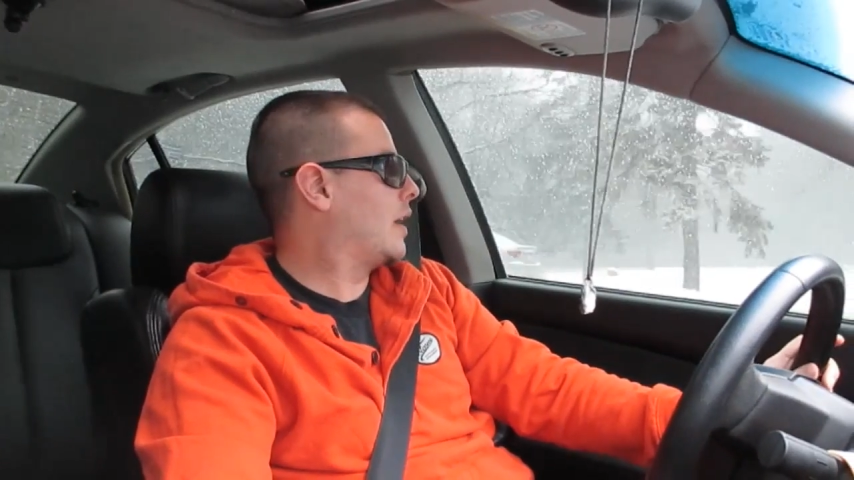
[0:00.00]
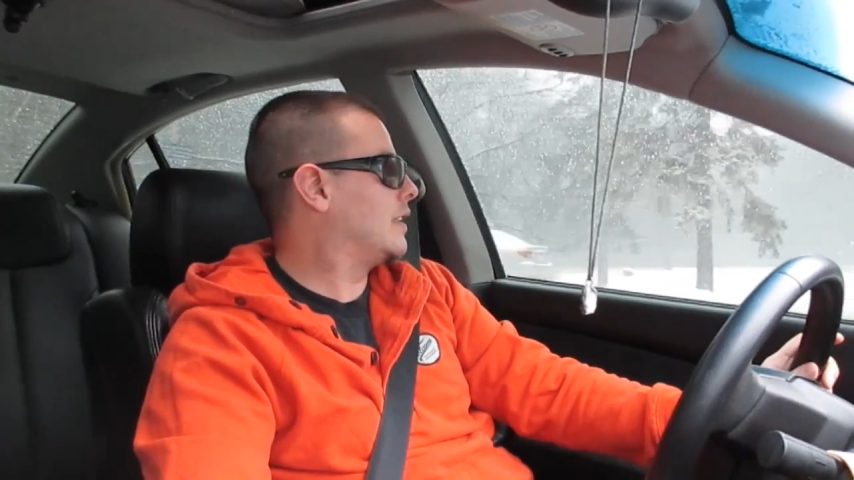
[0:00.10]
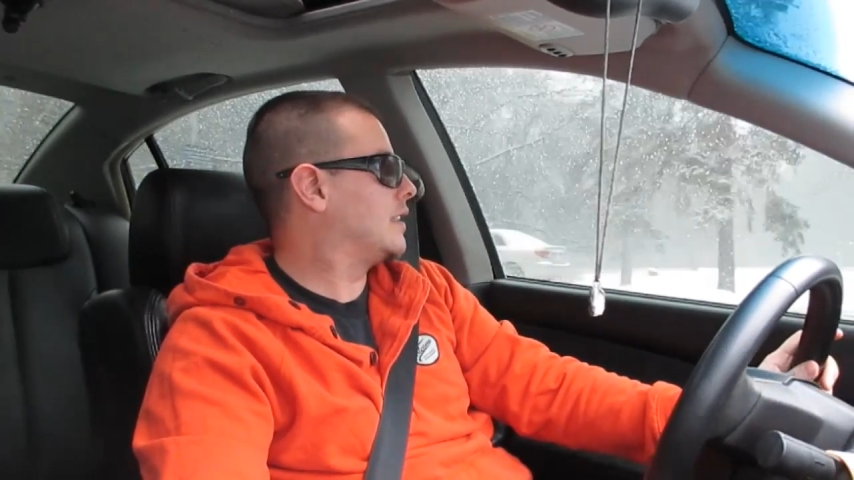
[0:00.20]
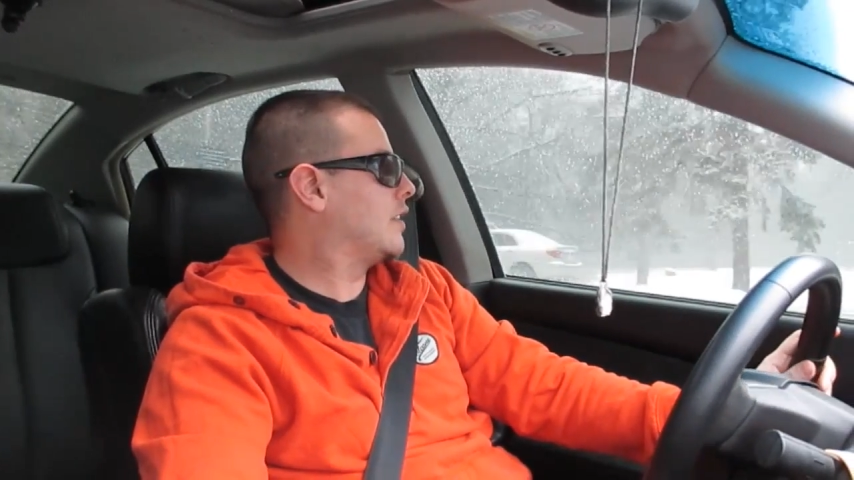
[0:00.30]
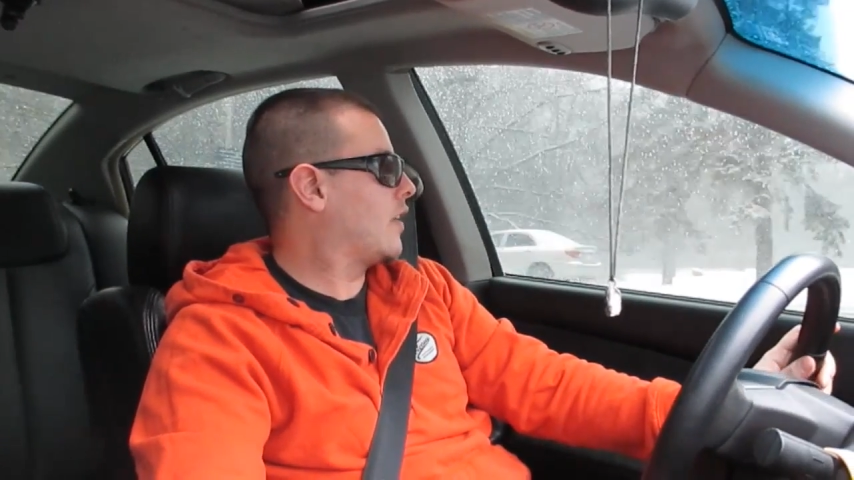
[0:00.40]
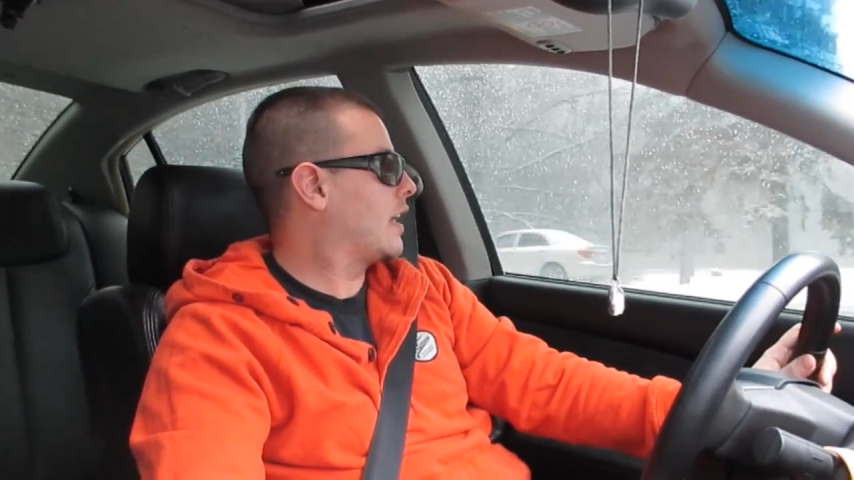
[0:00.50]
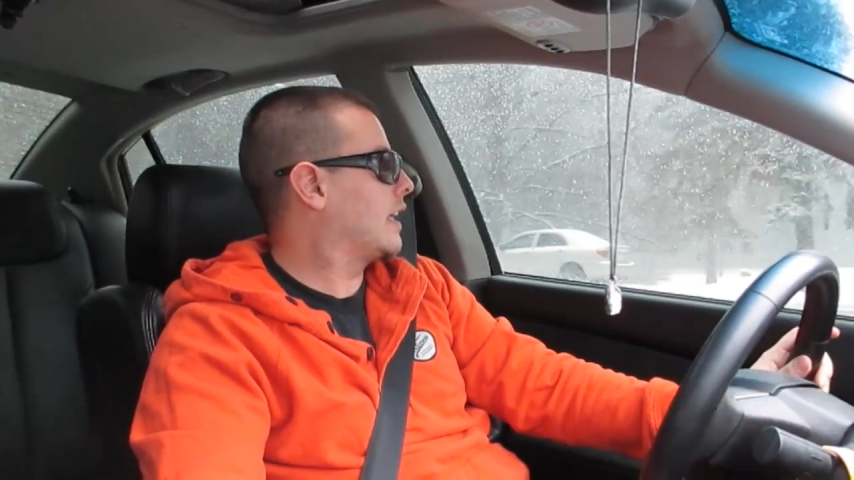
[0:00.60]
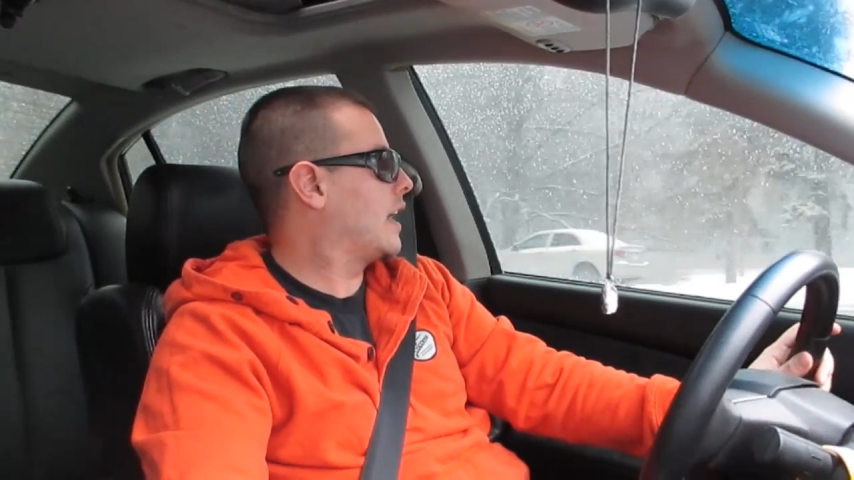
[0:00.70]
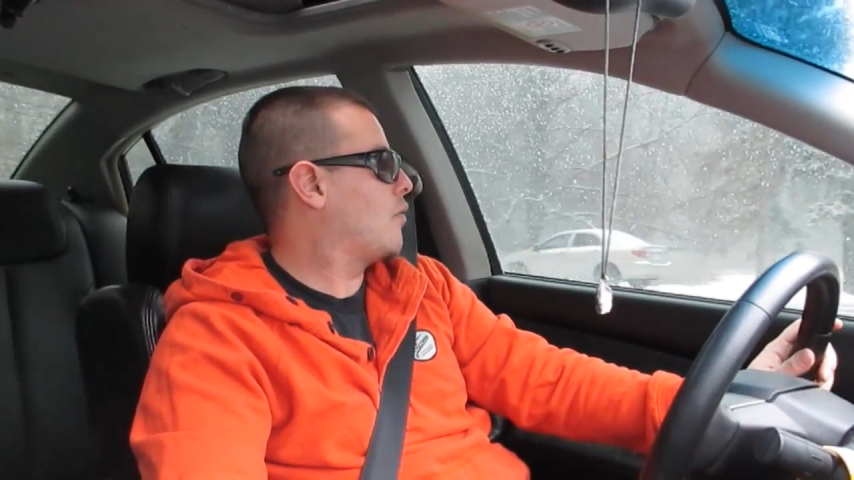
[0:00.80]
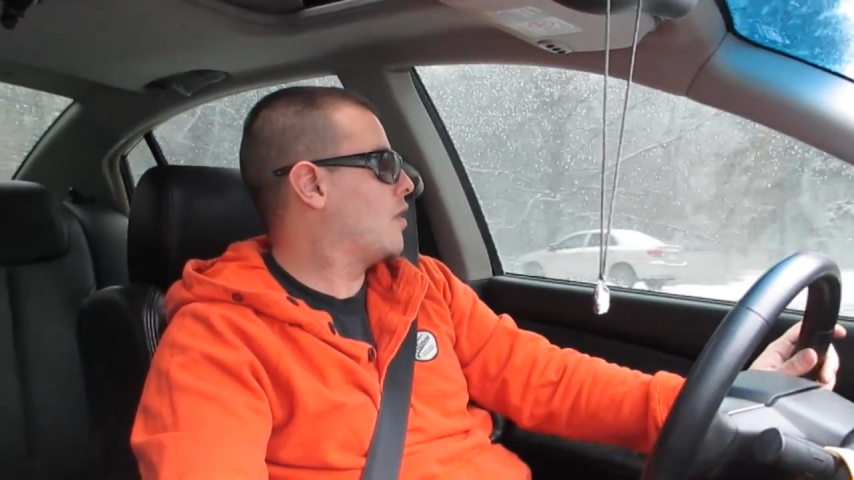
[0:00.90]
but I said if I
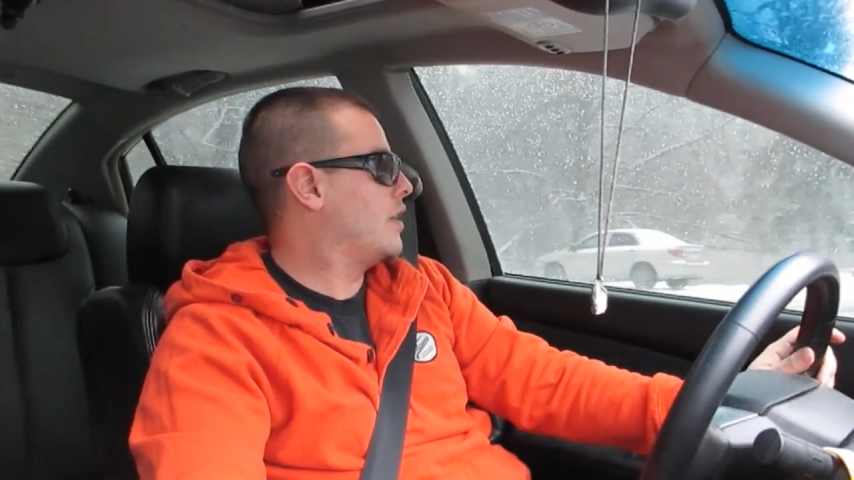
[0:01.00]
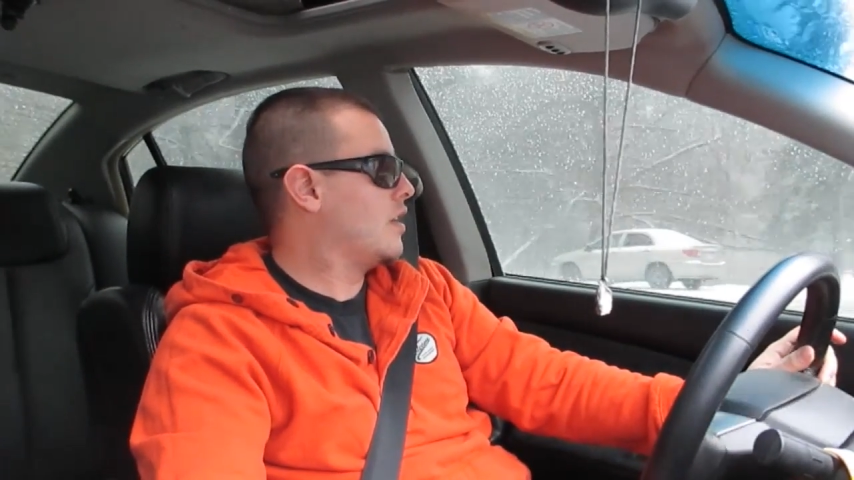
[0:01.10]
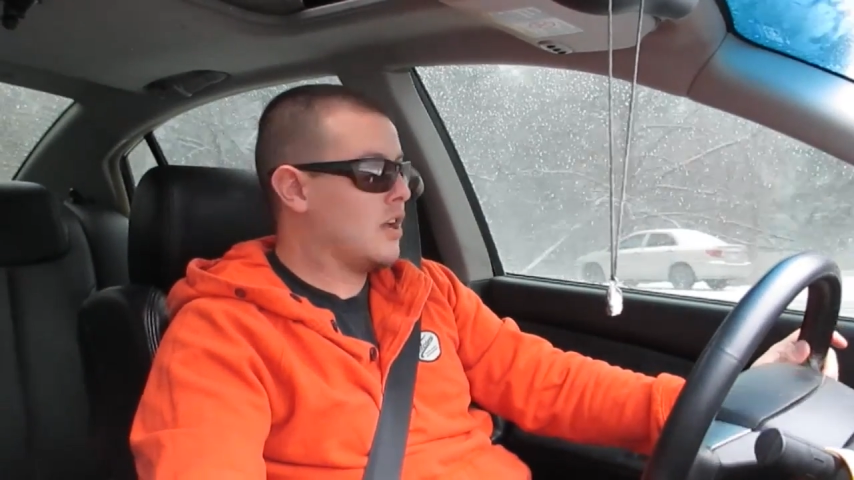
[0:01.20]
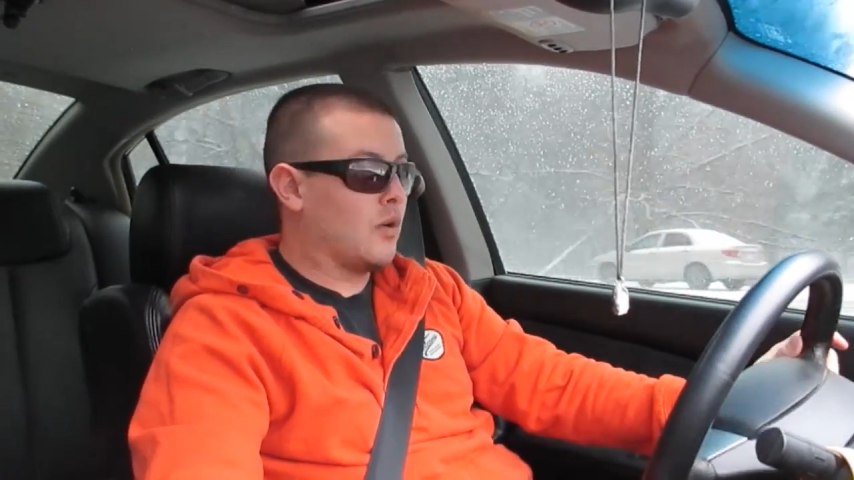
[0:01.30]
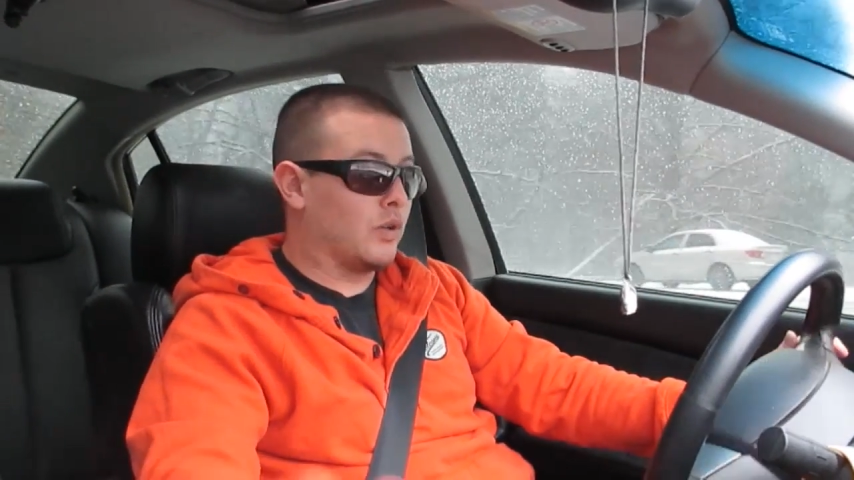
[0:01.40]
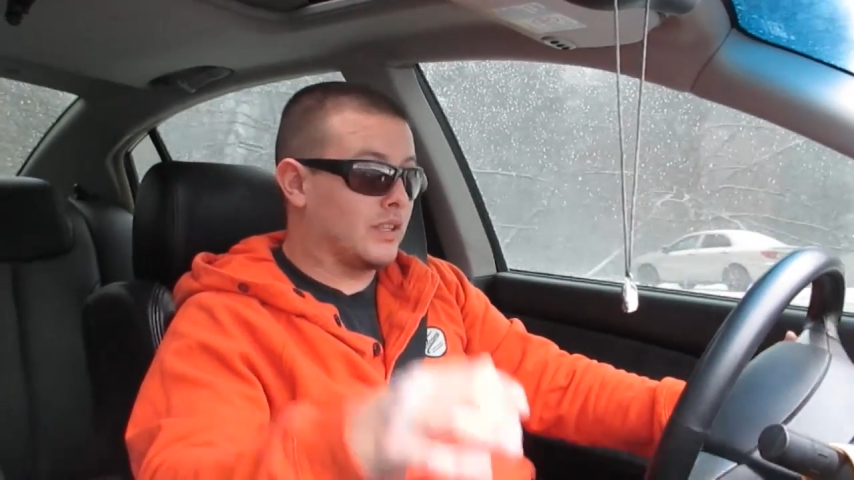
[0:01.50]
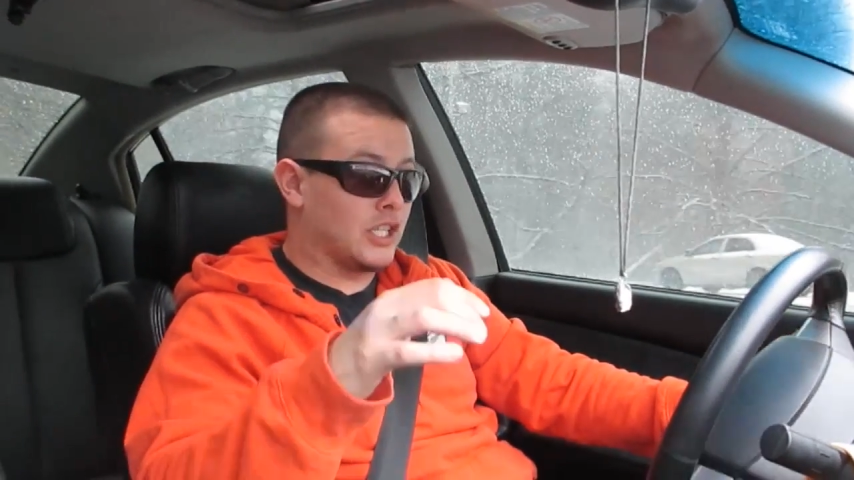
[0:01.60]
can get one with